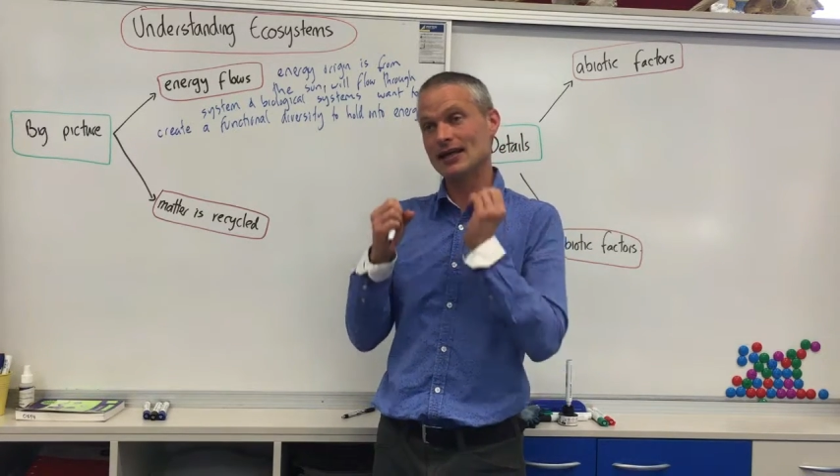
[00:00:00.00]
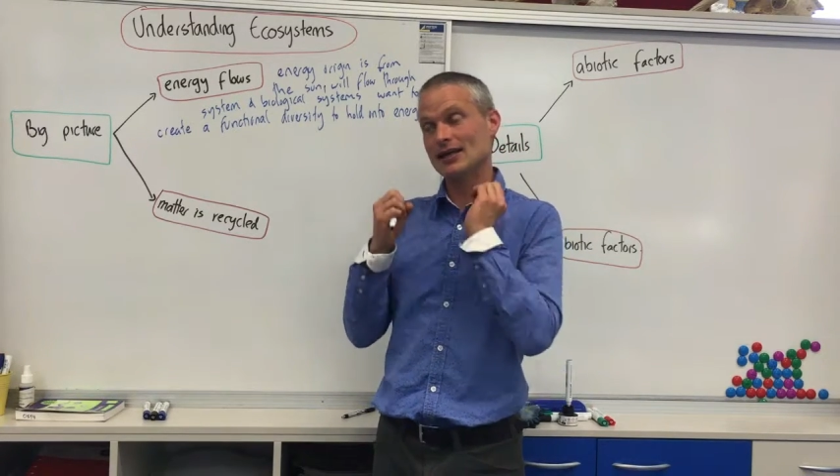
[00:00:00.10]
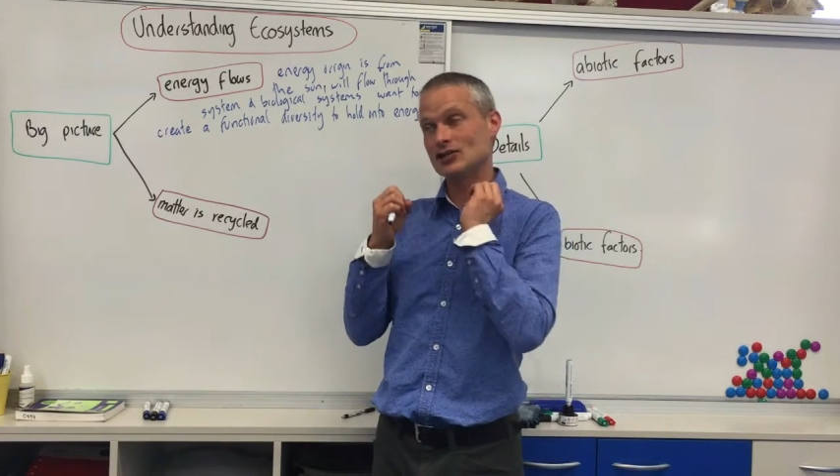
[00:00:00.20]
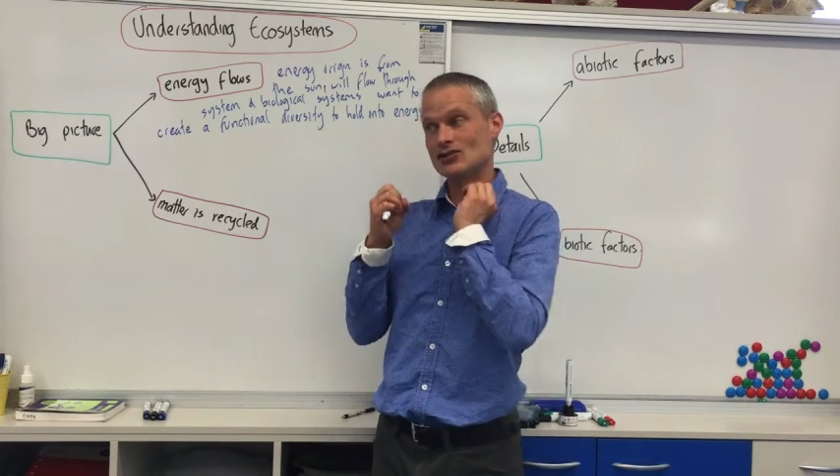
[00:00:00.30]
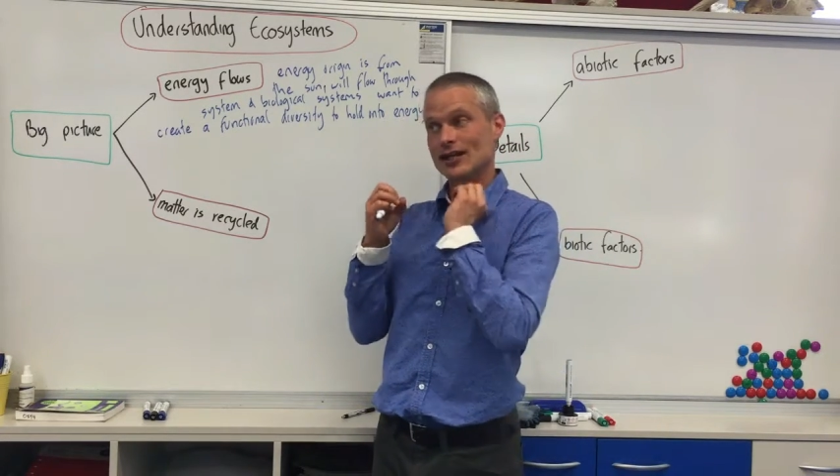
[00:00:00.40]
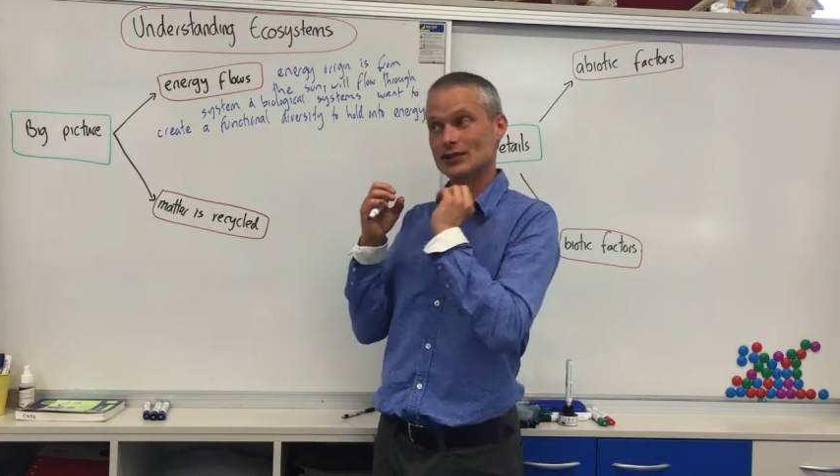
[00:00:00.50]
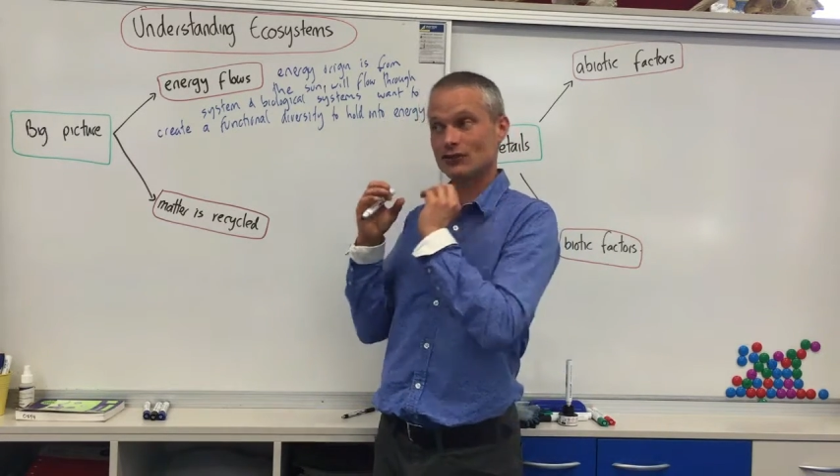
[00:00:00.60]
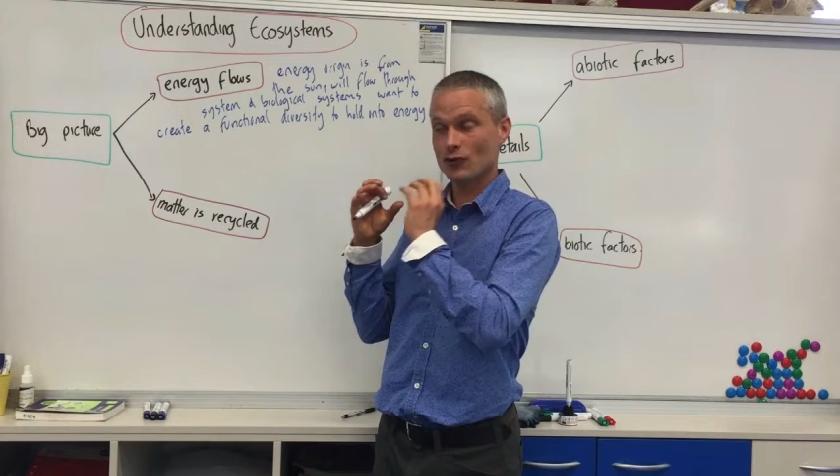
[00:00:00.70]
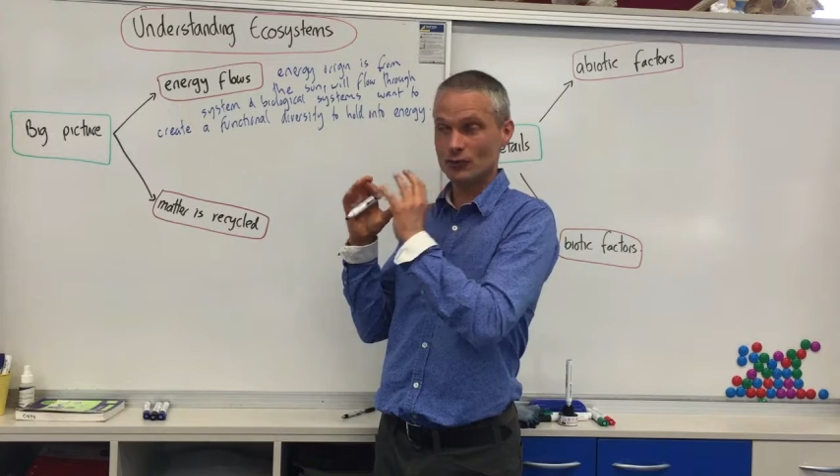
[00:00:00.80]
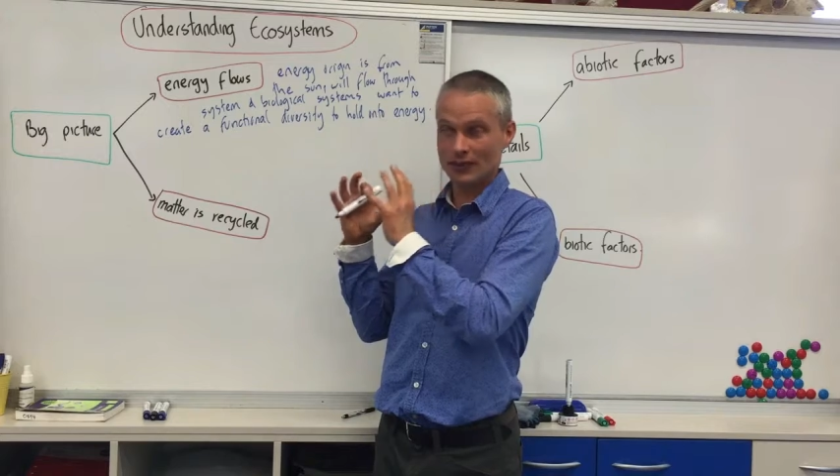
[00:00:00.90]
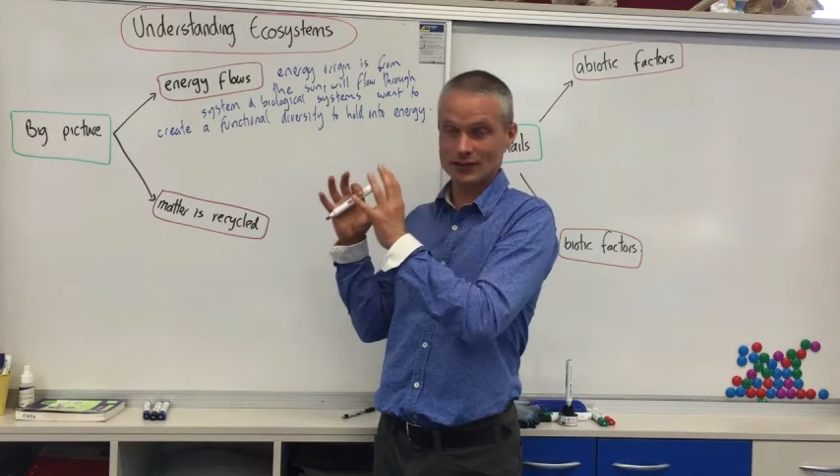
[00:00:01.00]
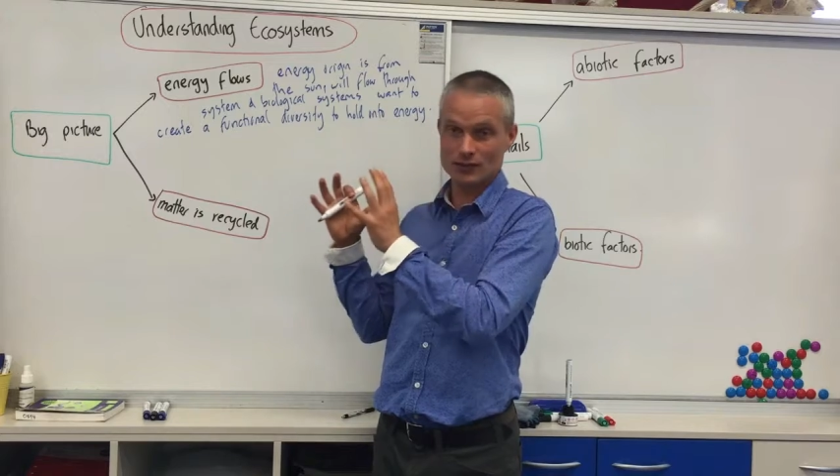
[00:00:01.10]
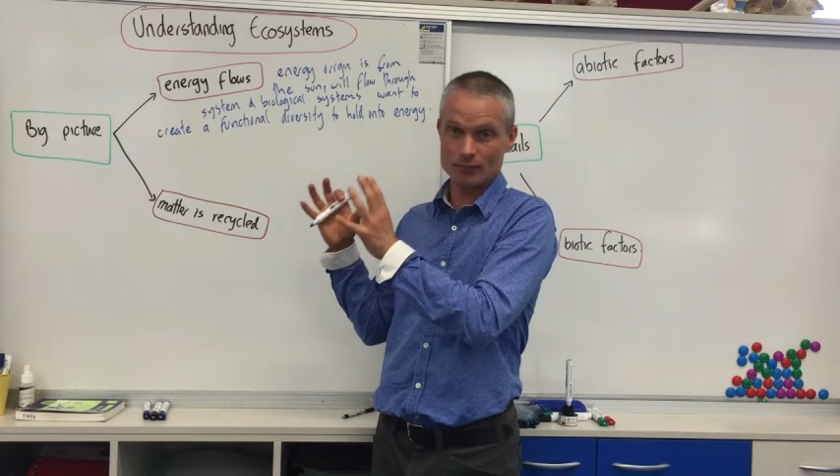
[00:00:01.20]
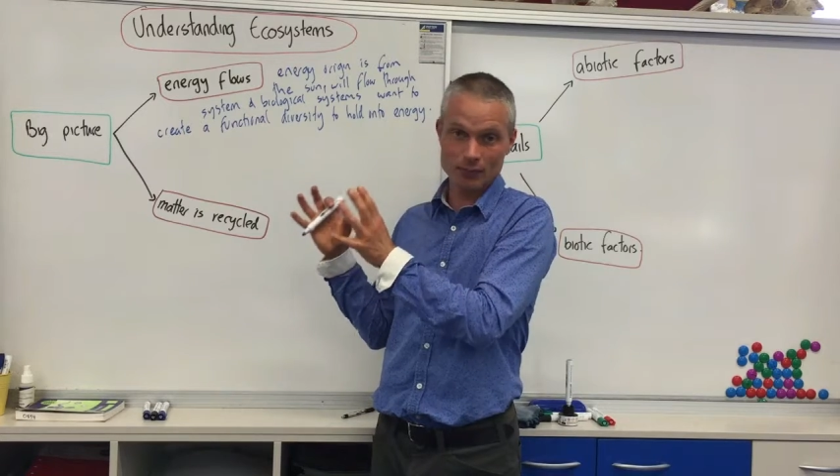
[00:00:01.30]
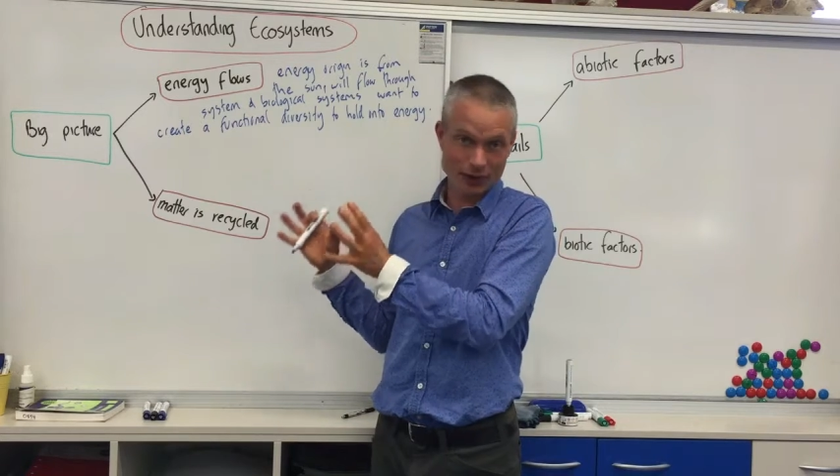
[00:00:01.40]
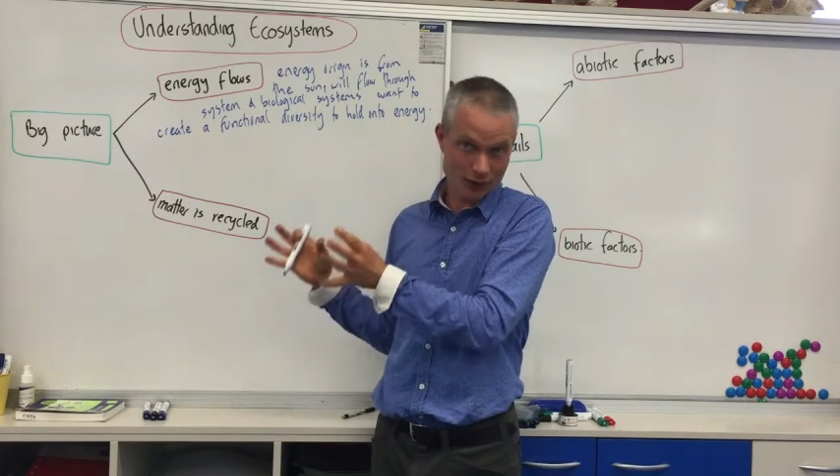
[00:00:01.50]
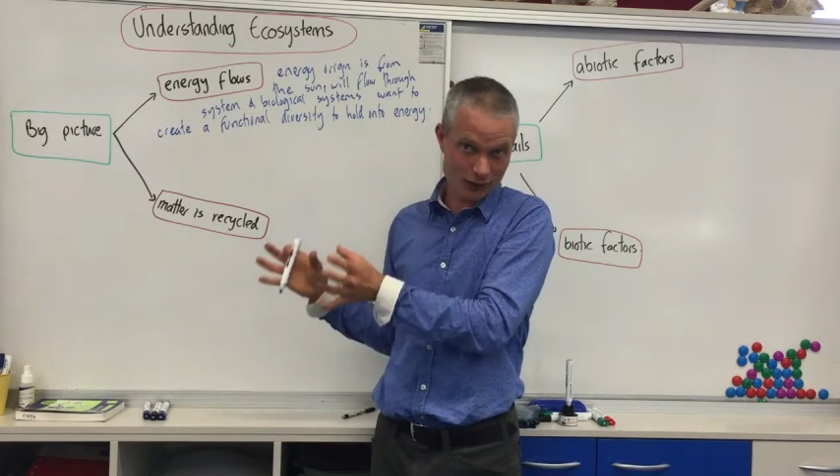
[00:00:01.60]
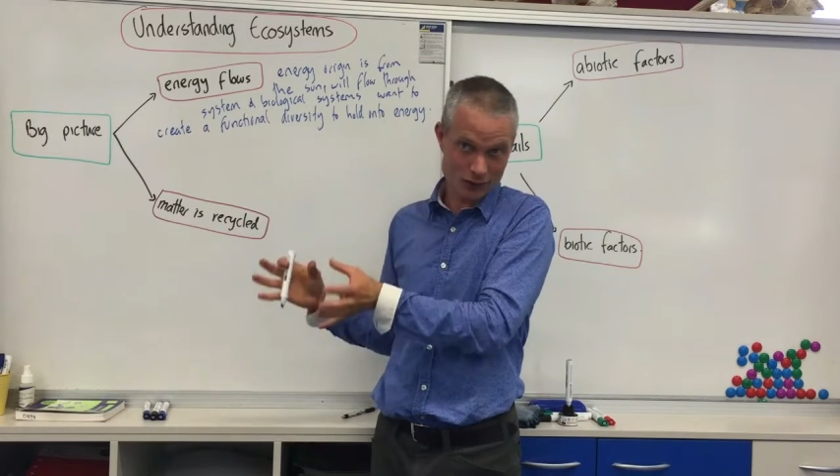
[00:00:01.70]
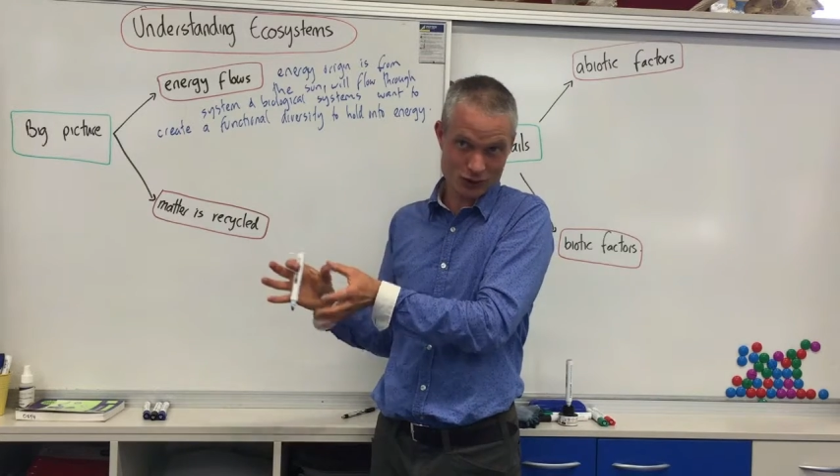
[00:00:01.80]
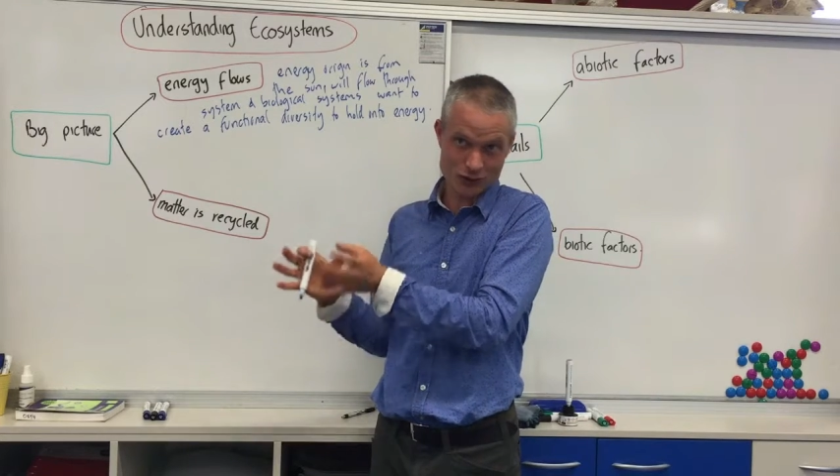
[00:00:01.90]
and transform it into
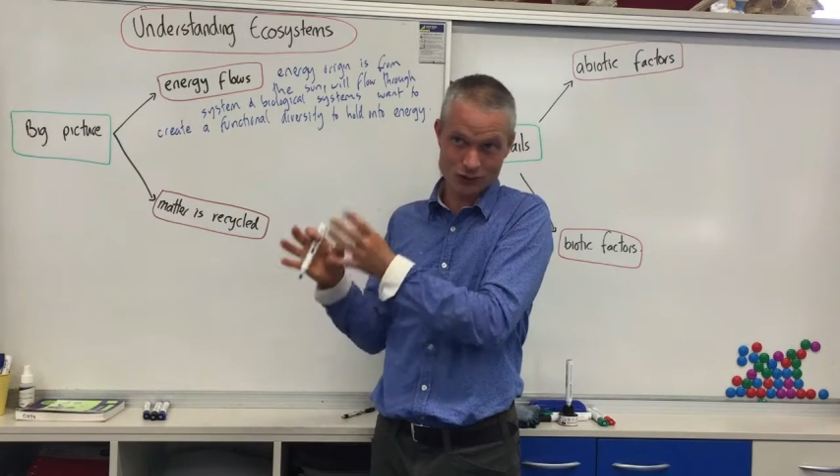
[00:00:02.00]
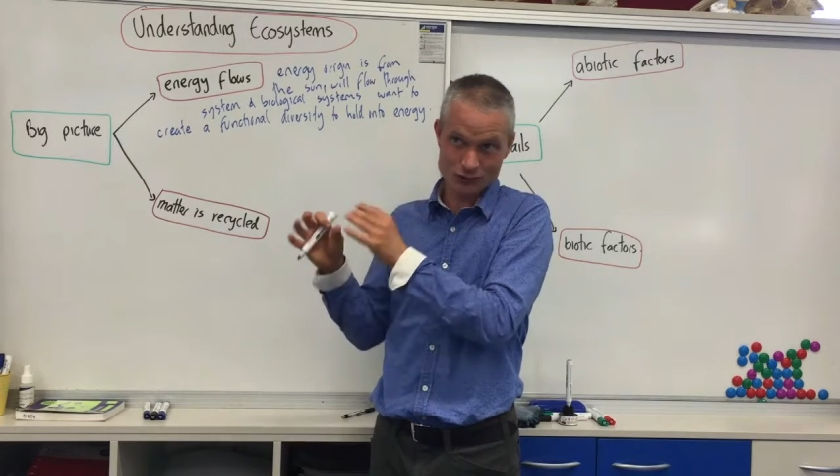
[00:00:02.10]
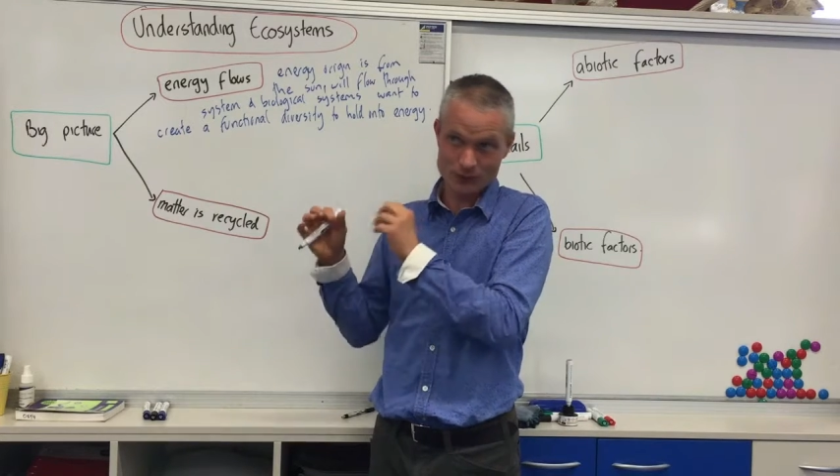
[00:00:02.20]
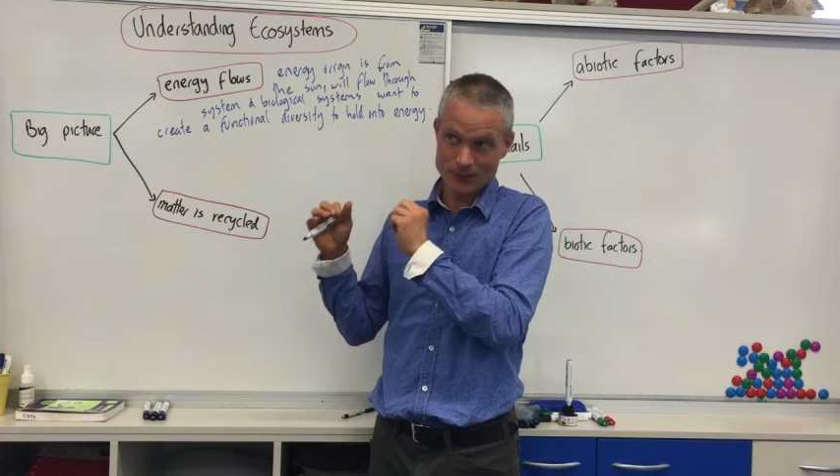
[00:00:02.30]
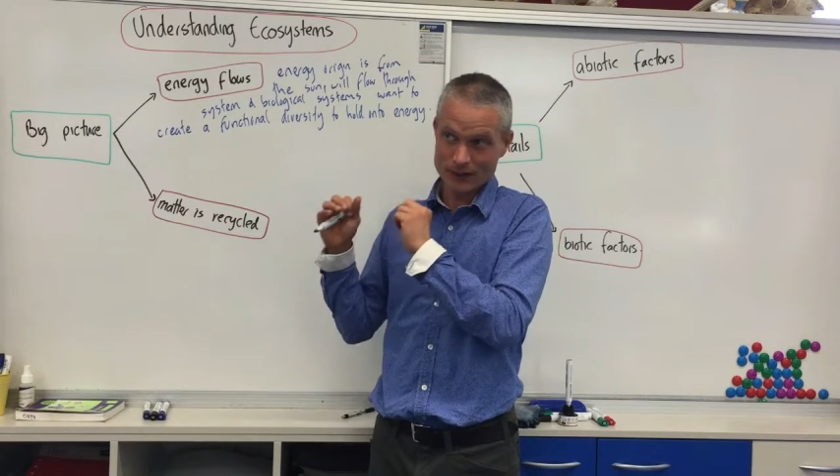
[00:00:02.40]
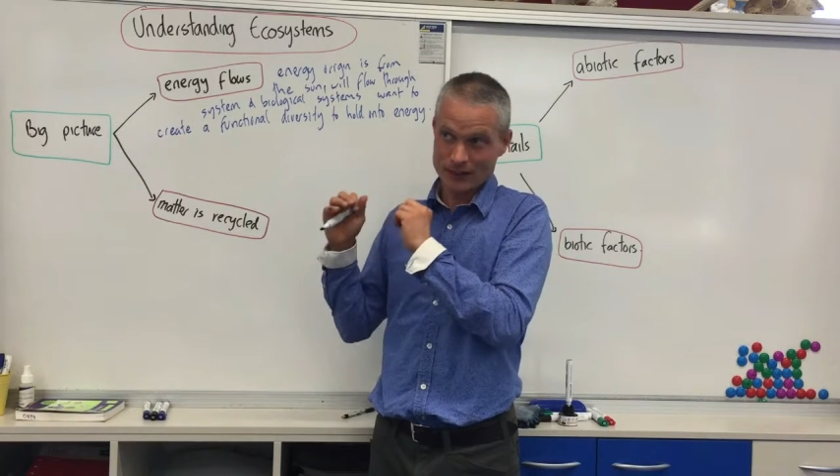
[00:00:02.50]
biological